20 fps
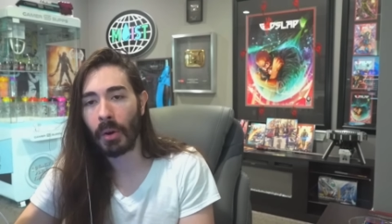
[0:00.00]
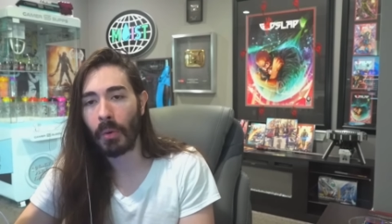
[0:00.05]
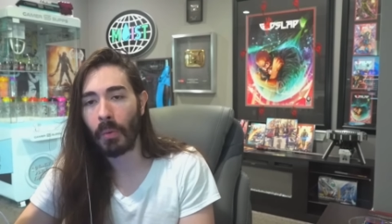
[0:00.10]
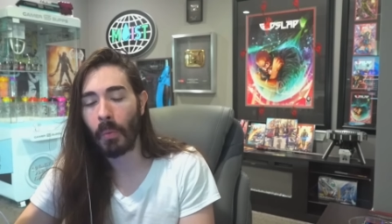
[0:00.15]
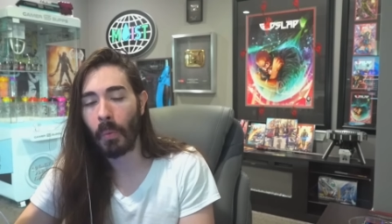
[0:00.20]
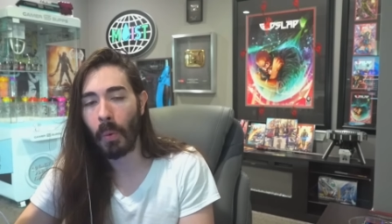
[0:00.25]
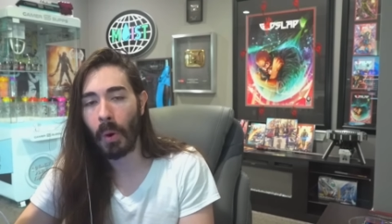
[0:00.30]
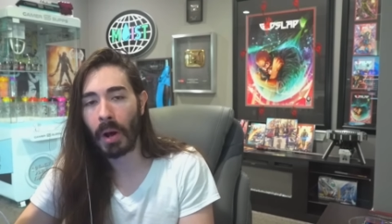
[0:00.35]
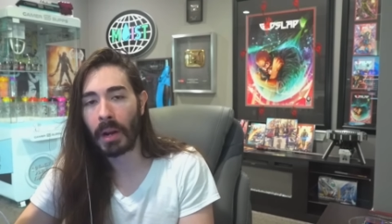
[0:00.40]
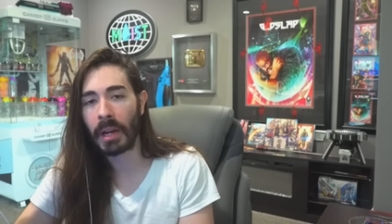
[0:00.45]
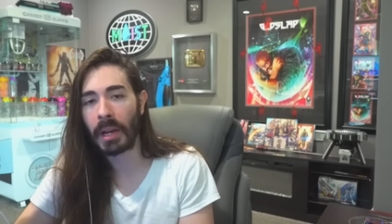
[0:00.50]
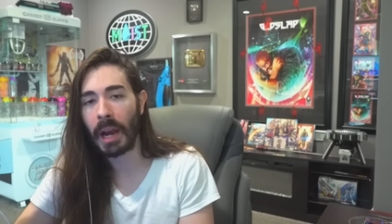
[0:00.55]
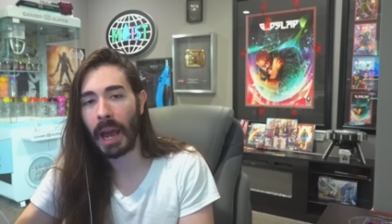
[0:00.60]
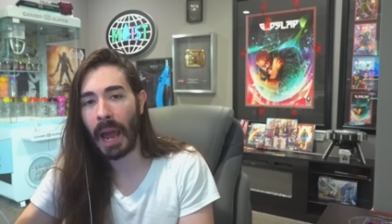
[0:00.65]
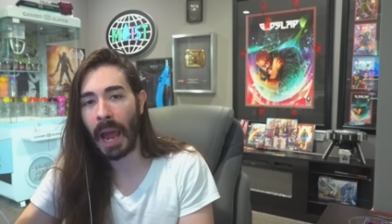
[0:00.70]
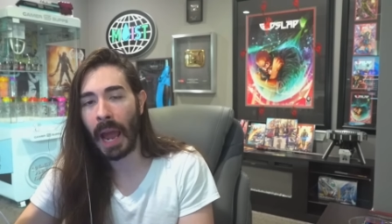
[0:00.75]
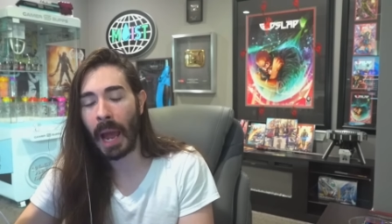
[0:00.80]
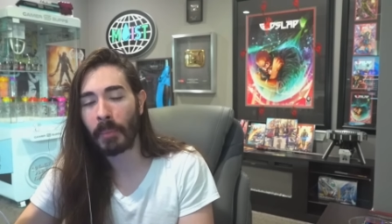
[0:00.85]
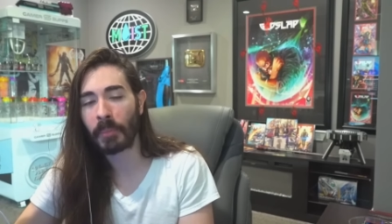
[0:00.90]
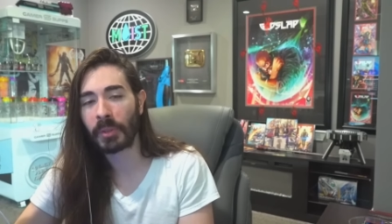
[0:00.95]
what an
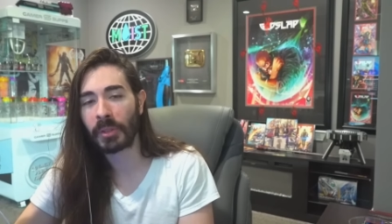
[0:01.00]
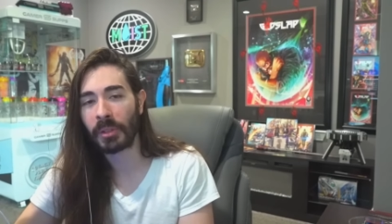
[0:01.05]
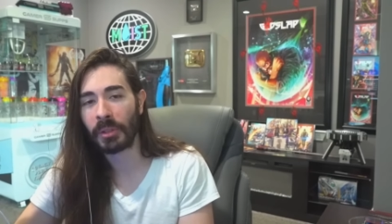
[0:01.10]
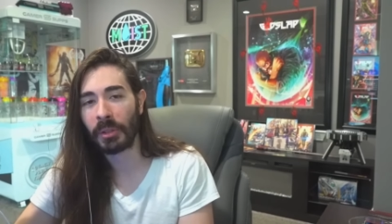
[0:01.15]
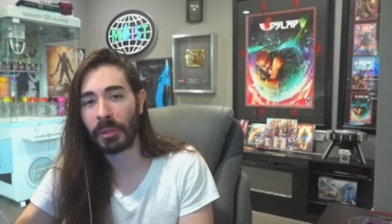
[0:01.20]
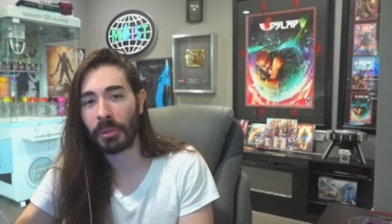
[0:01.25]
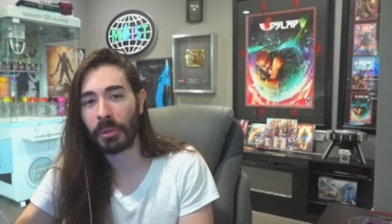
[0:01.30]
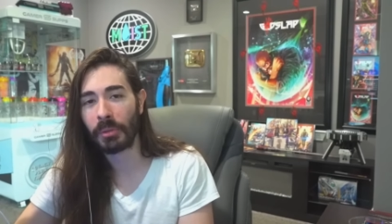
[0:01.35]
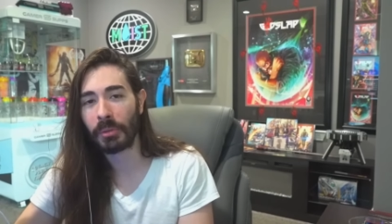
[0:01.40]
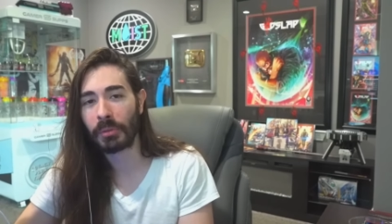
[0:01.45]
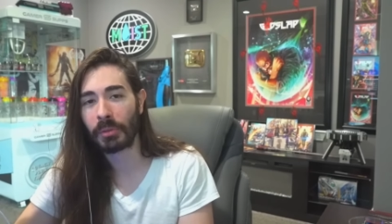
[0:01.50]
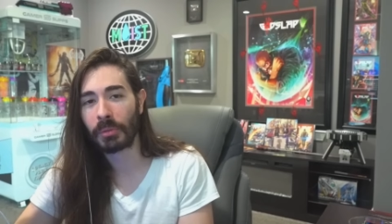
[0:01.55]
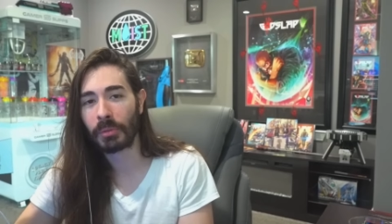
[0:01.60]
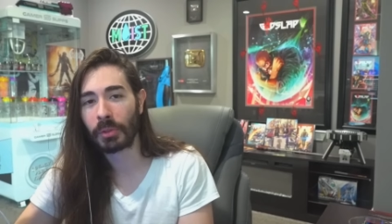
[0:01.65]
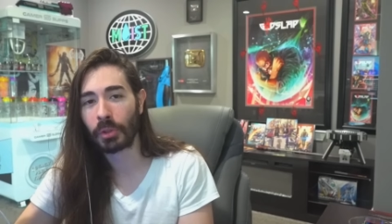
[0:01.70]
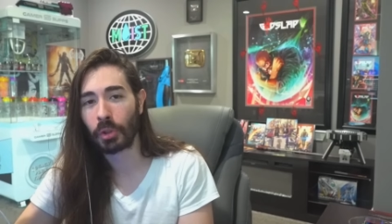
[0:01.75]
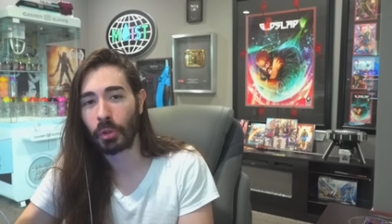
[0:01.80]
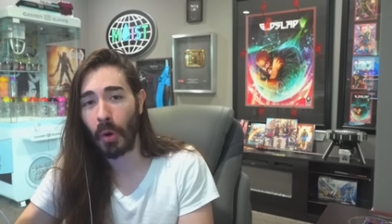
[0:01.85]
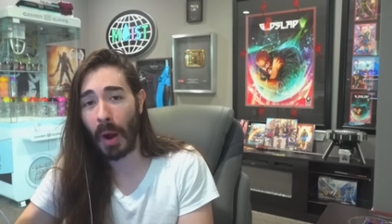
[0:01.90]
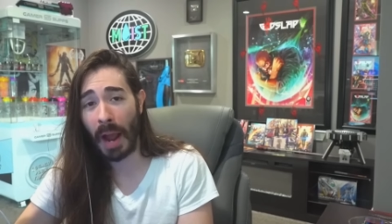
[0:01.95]
absolute
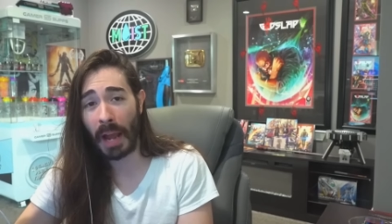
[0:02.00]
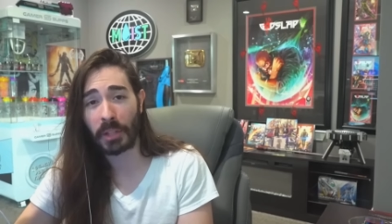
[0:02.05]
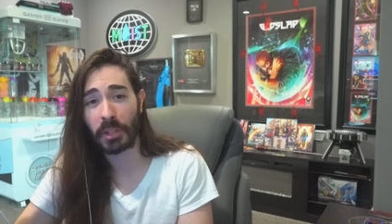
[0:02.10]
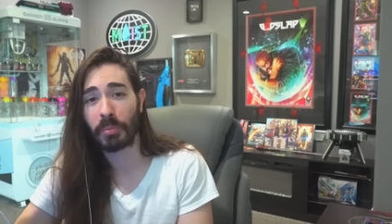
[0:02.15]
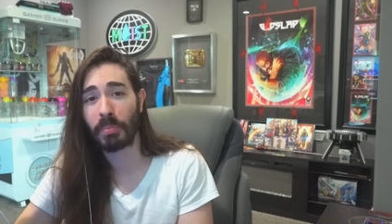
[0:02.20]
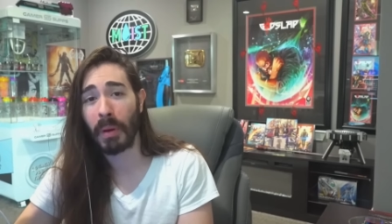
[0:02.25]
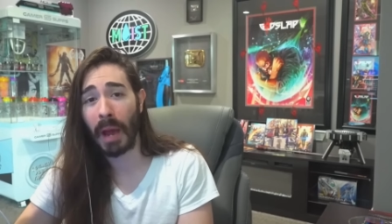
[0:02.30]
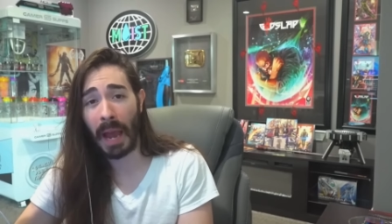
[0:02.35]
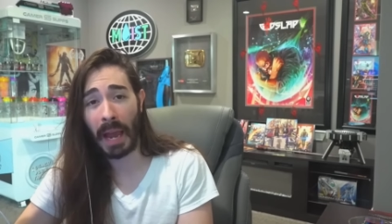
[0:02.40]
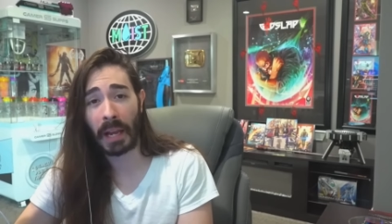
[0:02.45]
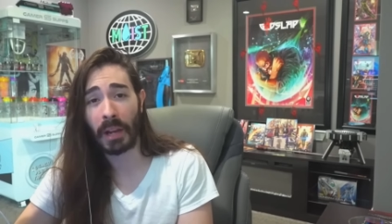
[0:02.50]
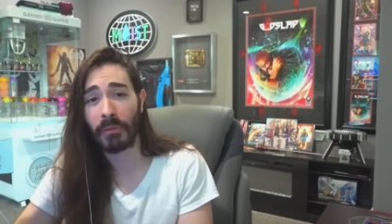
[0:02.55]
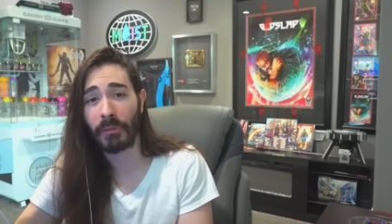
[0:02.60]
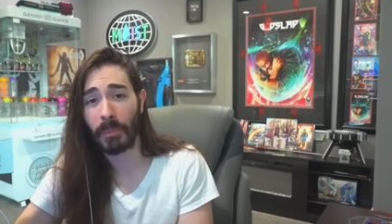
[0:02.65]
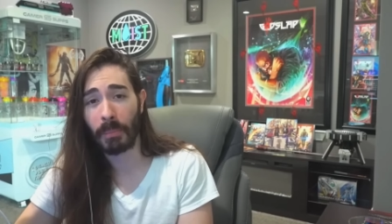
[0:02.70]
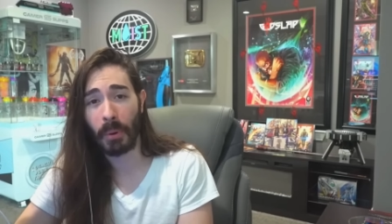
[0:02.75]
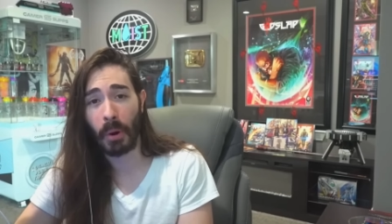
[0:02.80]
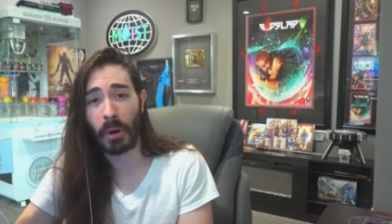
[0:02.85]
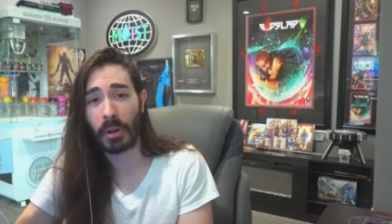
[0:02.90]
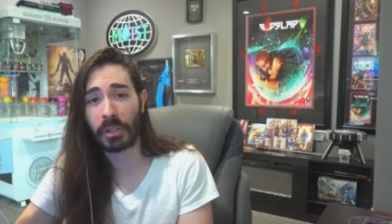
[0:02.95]
trash bag of a
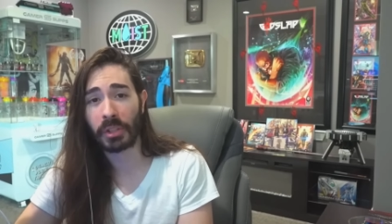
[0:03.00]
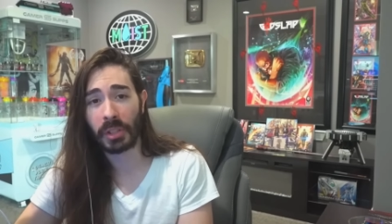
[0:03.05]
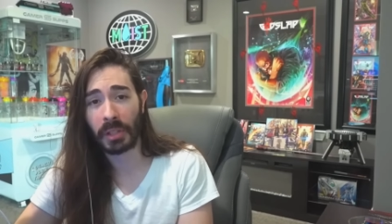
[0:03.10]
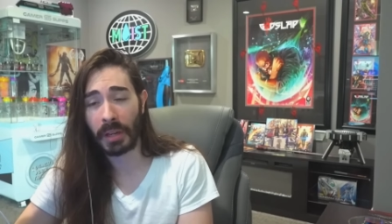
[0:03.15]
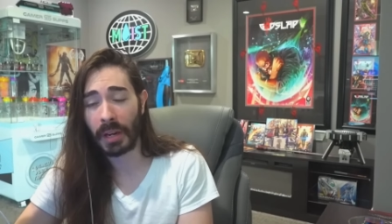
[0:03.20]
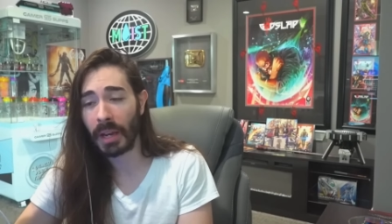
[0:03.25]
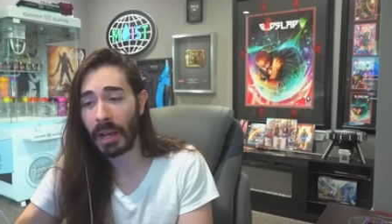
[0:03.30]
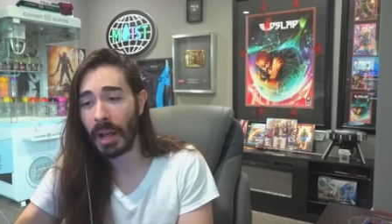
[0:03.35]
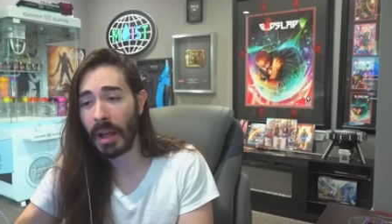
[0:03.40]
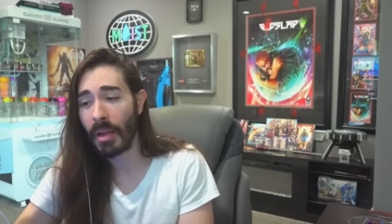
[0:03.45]
person.